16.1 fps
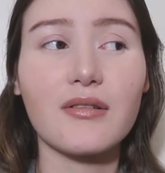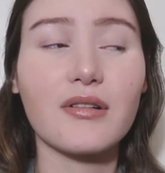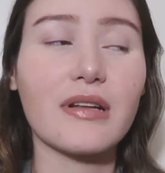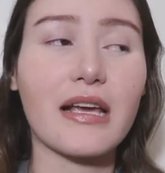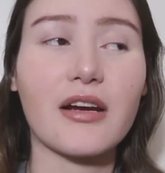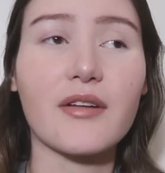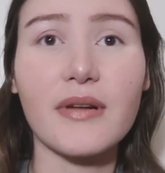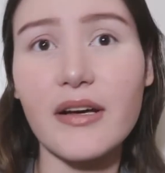
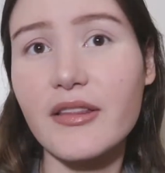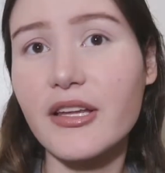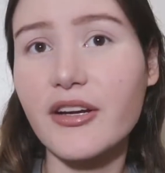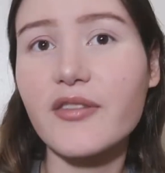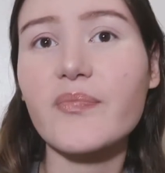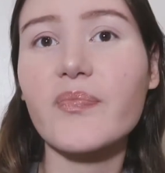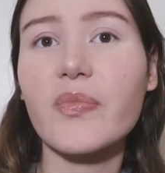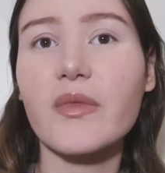or like around
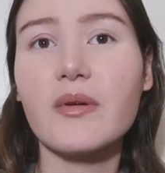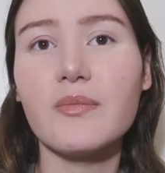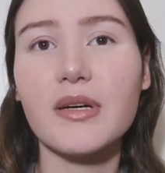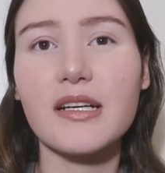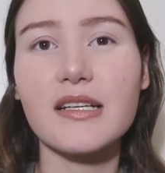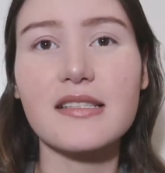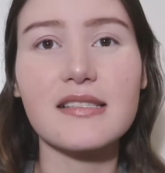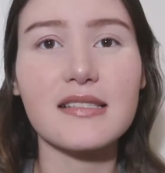there.
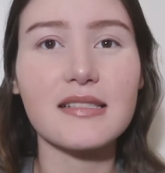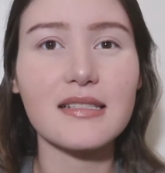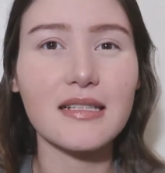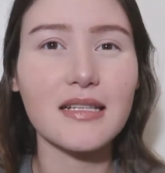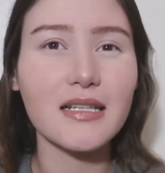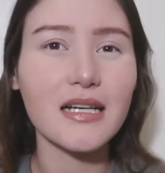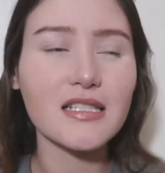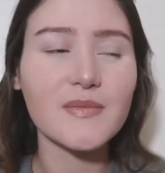But
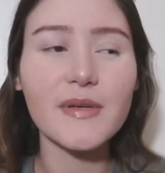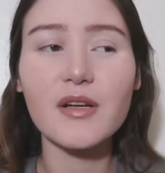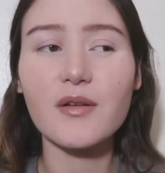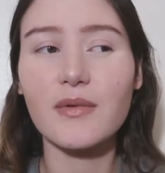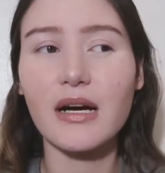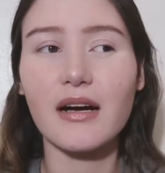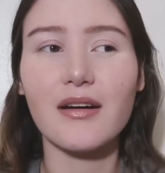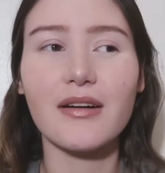it has been
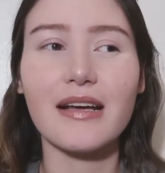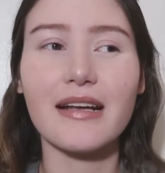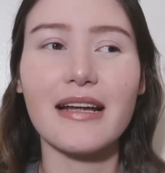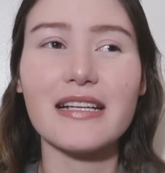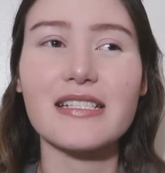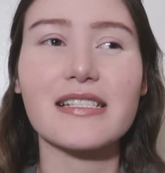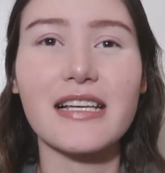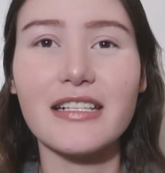a while,
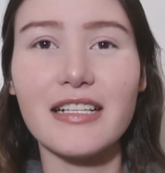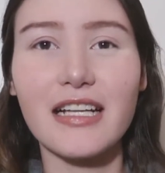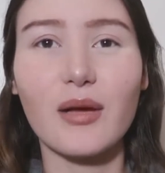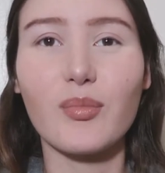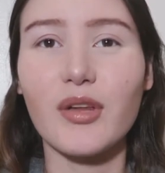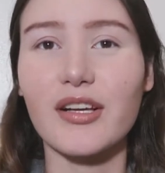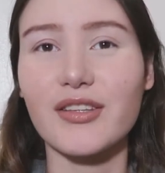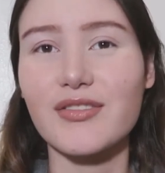and I just kind of
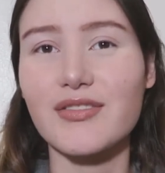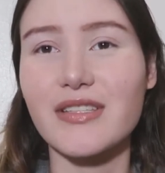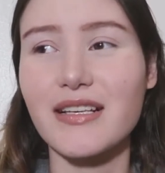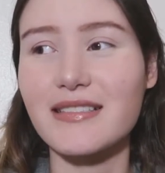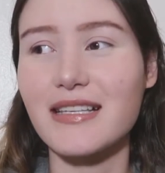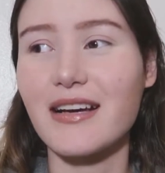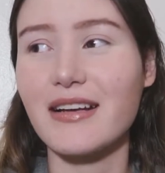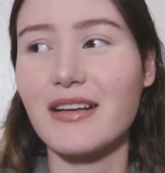like blocked those
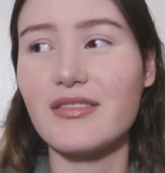things out.